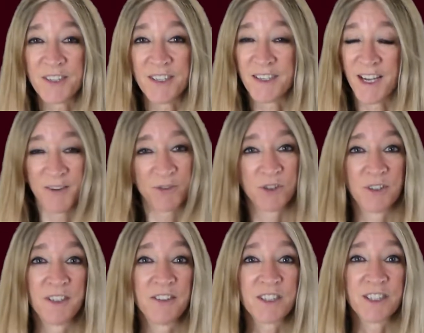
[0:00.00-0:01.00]
and after a
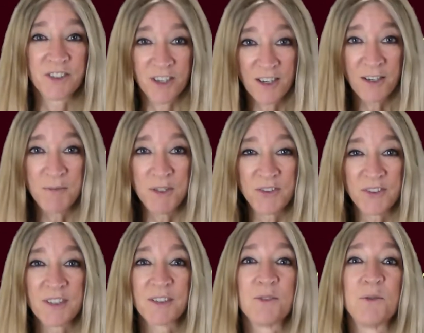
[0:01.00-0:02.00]
little guitar
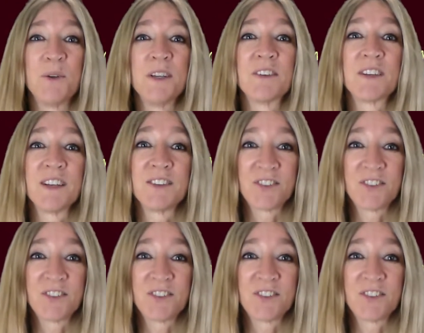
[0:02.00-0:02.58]
music, we'll get